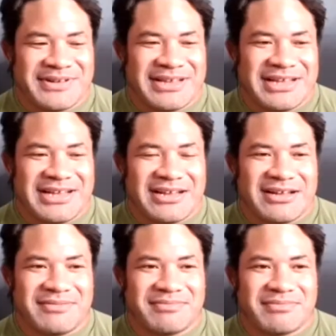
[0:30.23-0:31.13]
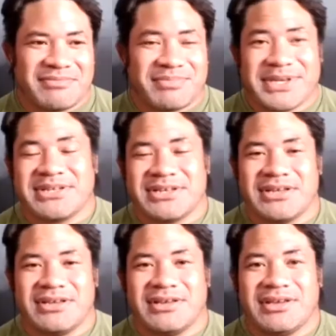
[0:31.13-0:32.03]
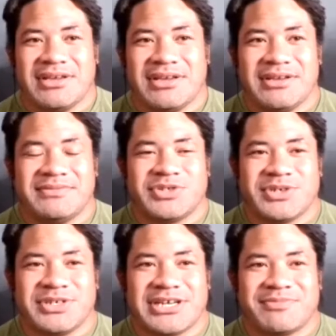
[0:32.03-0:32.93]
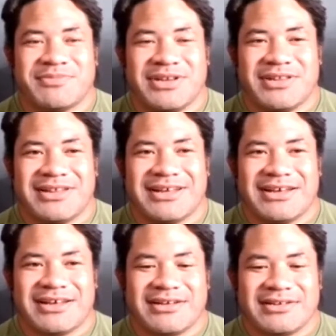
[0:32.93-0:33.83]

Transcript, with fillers: um, basically, he joined up with uh,